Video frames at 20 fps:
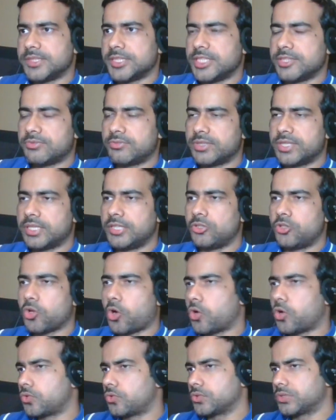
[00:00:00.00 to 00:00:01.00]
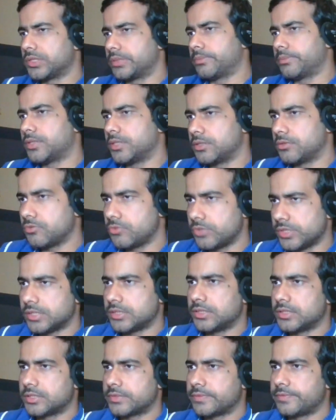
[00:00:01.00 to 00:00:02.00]
If you can talk to someone who is
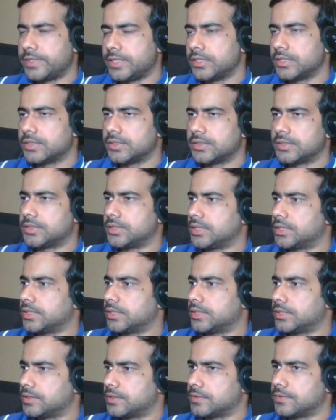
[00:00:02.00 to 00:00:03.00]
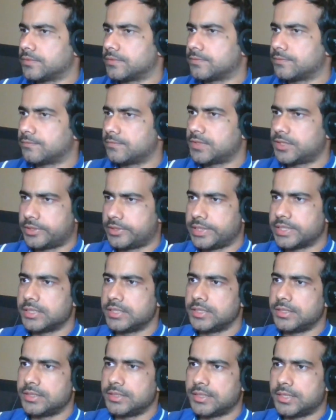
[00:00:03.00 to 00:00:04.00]
in this field
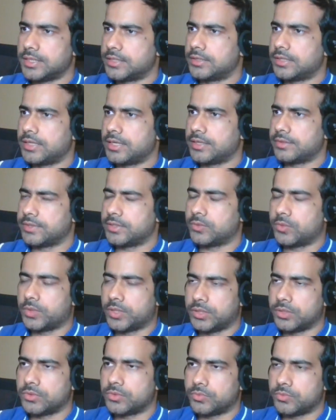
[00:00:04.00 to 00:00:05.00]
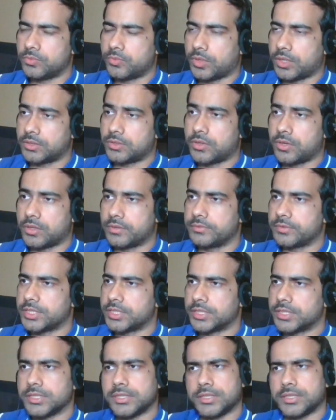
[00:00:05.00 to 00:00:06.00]
directly and have a one-on-one
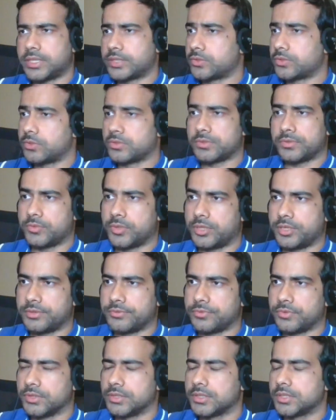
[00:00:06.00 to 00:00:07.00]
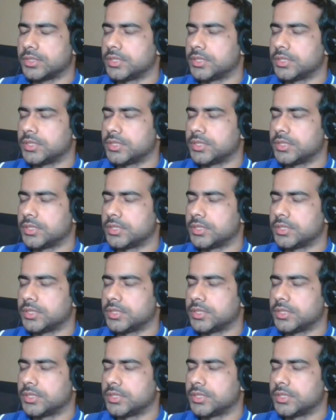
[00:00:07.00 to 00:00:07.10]
conversation, that's also wonderful.